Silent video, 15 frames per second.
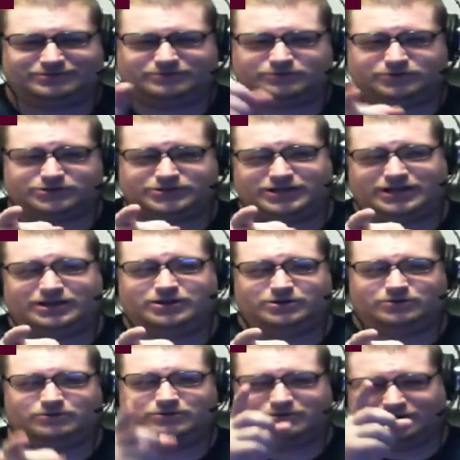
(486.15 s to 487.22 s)
we'll see
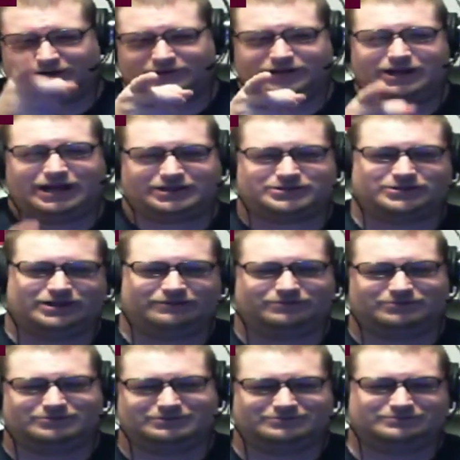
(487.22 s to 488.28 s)
you on the next
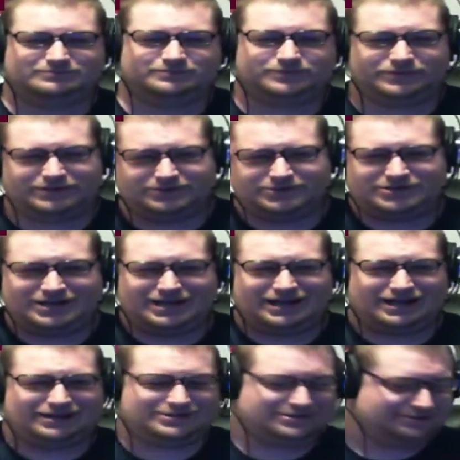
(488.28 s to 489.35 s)
level. See you
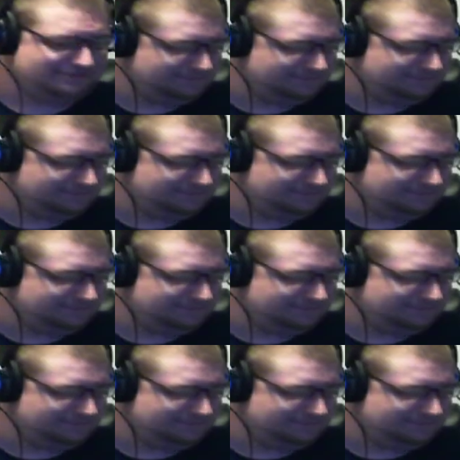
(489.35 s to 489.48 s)
guys.